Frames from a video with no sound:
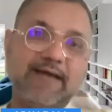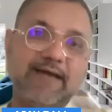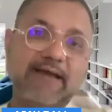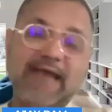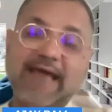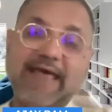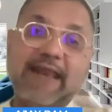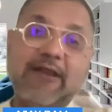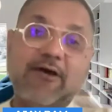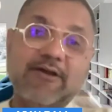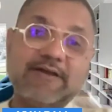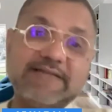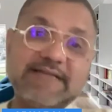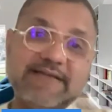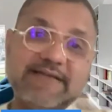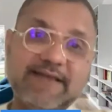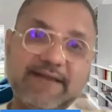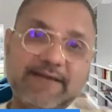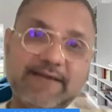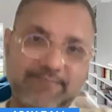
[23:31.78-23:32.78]
and now
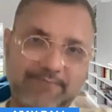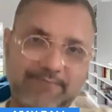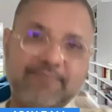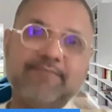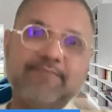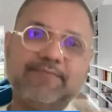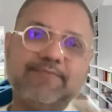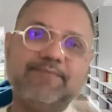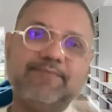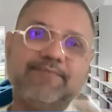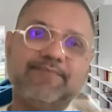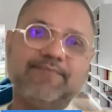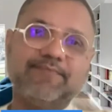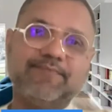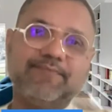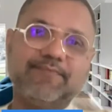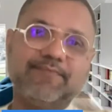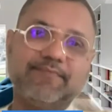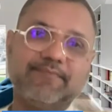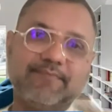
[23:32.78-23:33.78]
enough money poured
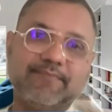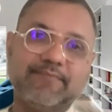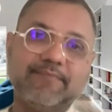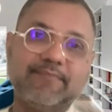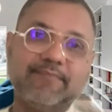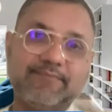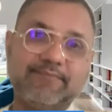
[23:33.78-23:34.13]
in